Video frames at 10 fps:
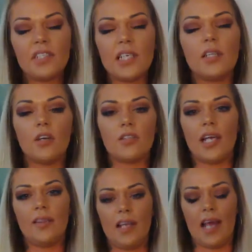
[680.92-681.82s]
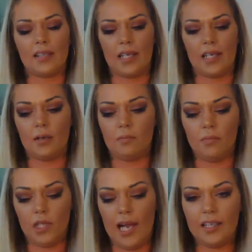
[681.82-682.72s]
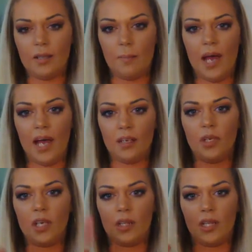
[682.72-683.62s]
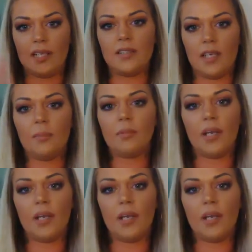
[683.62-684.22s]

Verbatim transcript: seen those, and then it has like a light at the bottom, and it lights it up.